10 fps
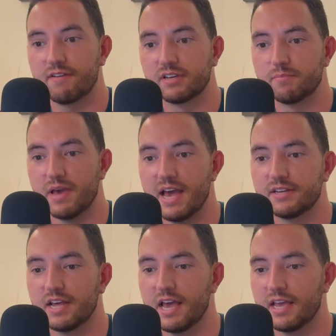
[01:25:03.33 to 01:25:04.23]
a bad
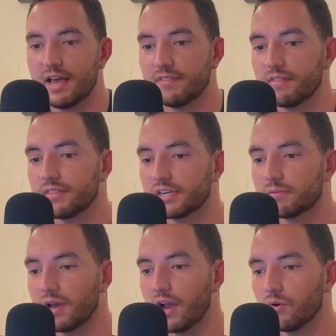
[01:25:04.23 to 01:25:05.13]
day and then think
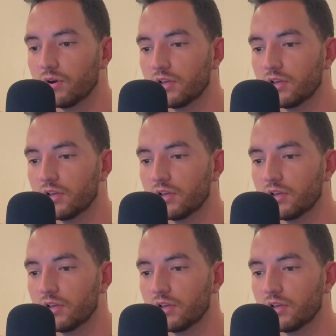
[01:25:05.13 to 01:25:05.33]
about,